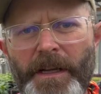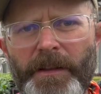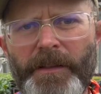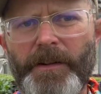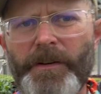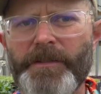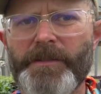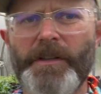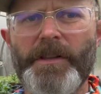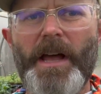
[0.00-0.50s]

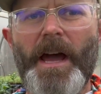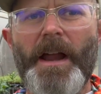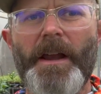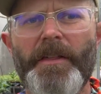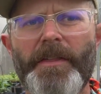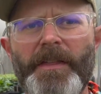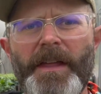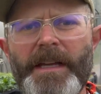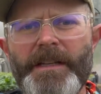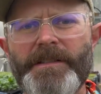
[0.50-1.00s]
There's a lot of
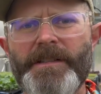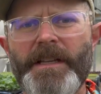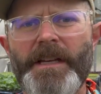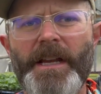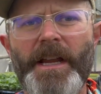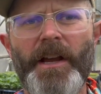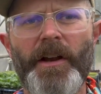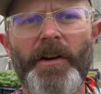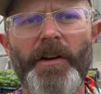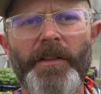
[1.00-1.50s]
things in
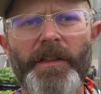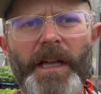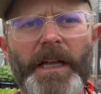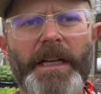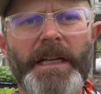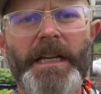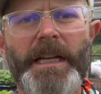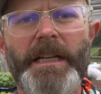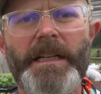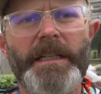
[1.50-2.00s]
here that
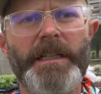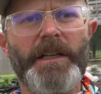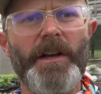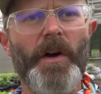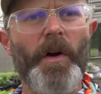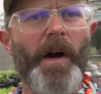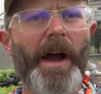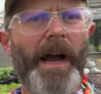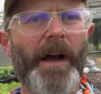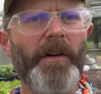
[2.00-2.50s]
need to
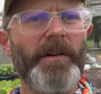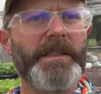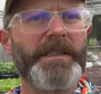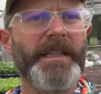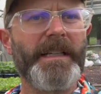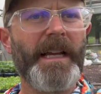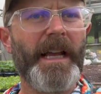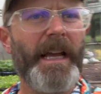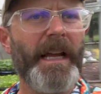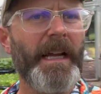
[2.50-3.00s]
go out
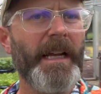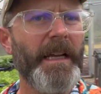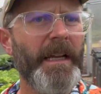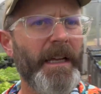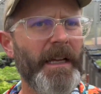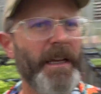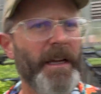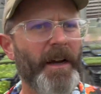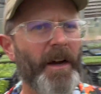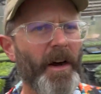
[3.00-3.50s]
today.
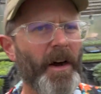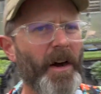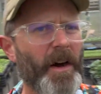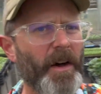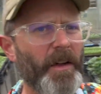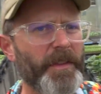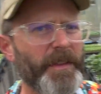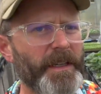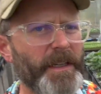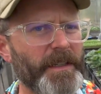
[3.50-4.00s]

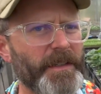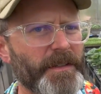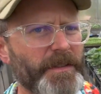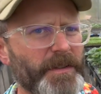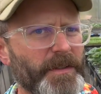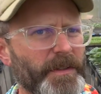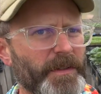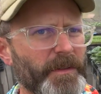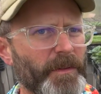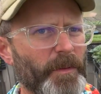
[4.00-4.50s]
All
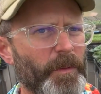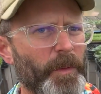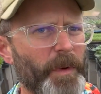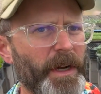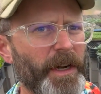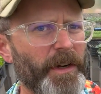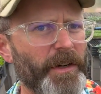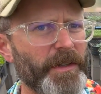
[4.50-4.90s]
these winter